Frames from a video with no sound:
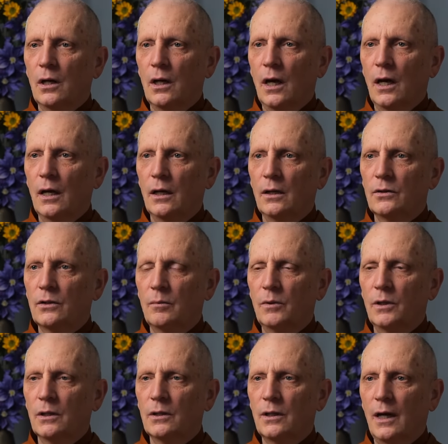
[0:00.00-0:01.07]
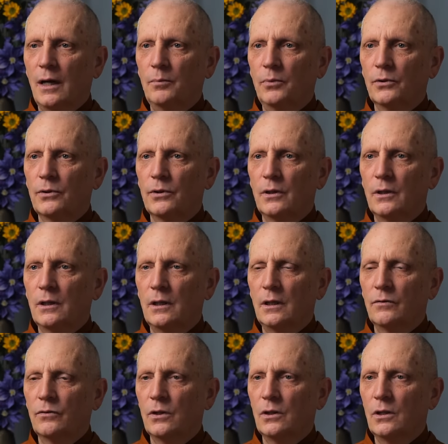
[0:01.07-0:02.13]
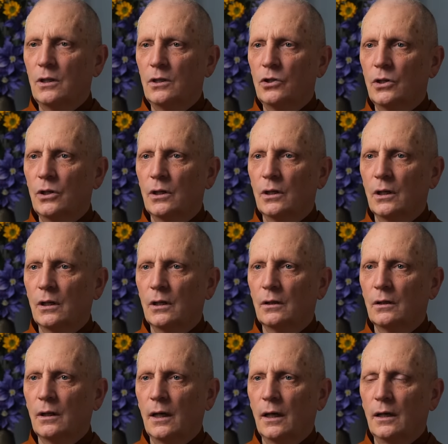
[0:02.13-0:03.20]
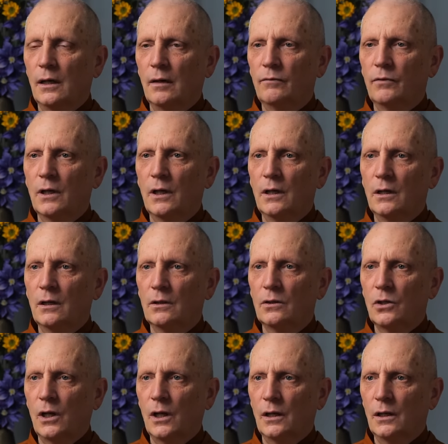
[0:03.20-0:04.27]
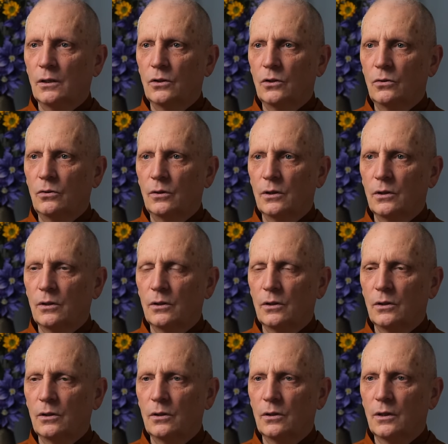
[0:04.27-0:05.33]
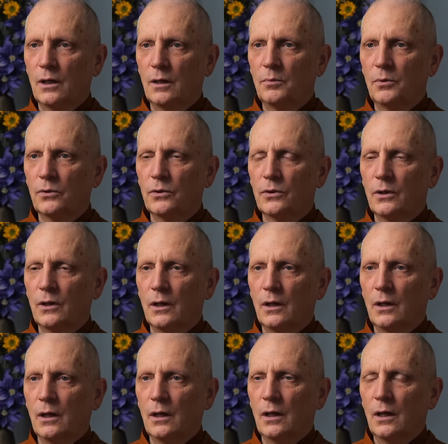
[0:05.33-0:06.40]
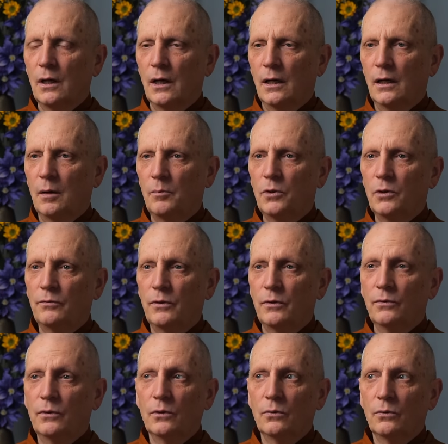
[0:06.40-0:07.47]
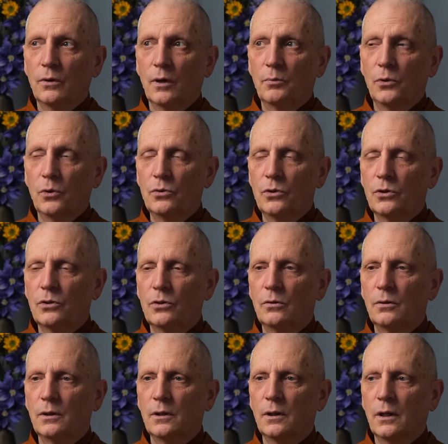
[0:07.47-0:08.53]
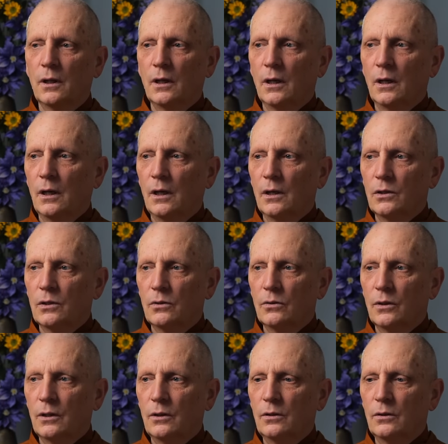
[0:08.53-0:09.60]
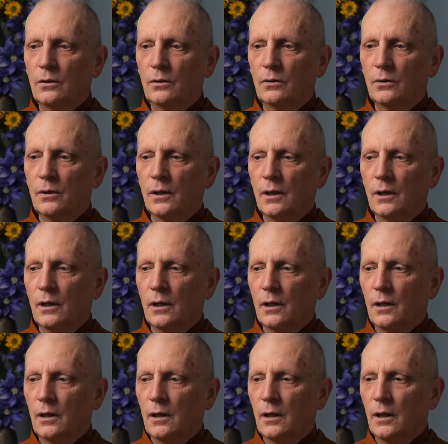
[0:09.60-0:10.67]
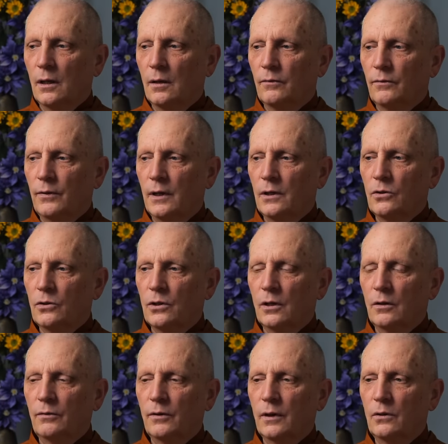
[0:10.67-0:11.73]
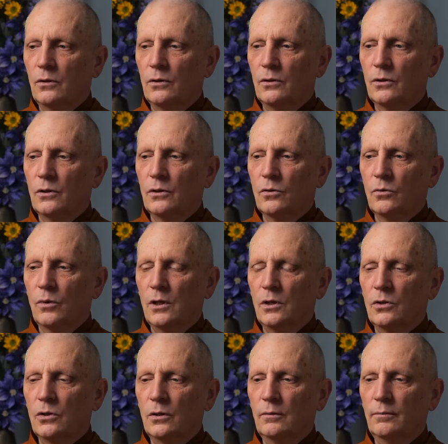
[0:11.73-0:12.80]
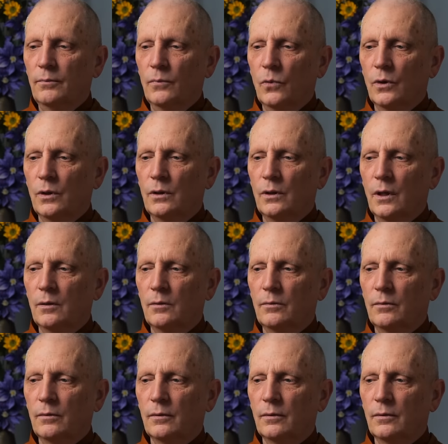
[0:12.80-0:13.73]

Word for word: and some of the examples that he gives in teaching uh, and advocating jhana to his disciples, and a number of different approaches to it. So there you go. Uh, find yourself a good situation where you're not